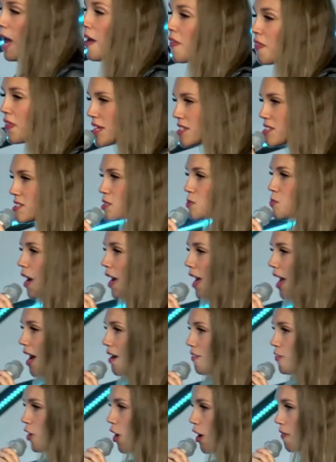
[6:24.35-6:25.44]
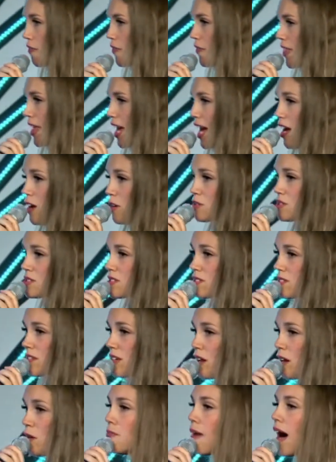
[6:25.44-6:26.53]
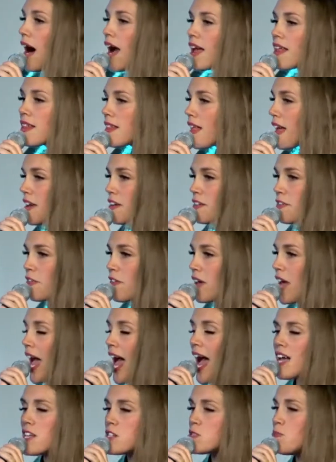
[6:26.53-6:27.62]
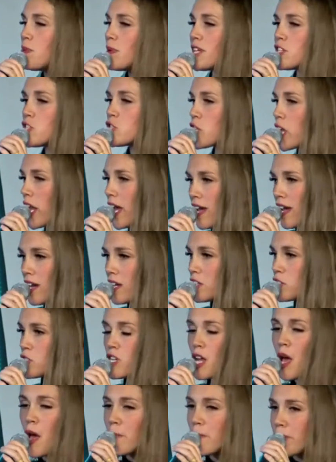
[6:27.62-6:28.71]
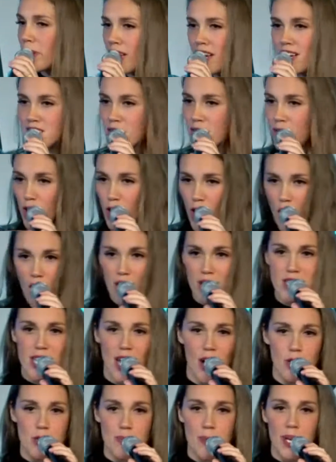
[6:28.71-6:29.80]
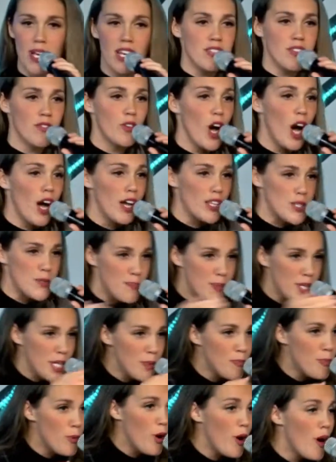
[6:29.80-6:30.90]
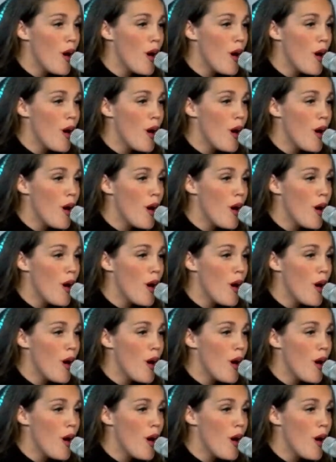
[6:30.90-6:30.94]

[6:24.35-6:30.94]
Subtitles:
This is why I have a heart for the house. My life has been changed because of God's house, because of God's people,